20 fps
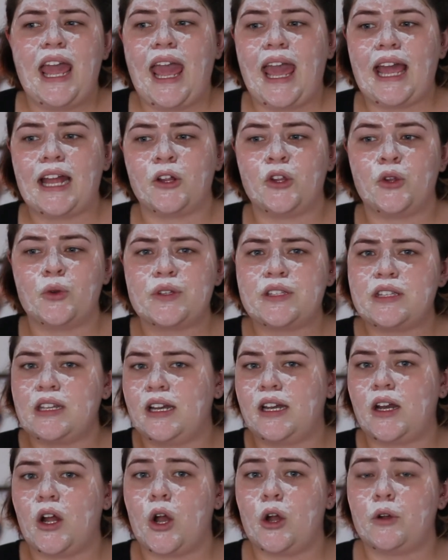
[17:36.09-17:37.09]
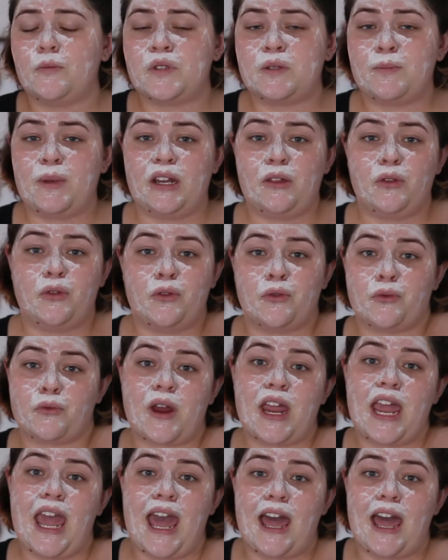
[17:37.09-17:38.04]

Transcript: and you're sitting at home spending 3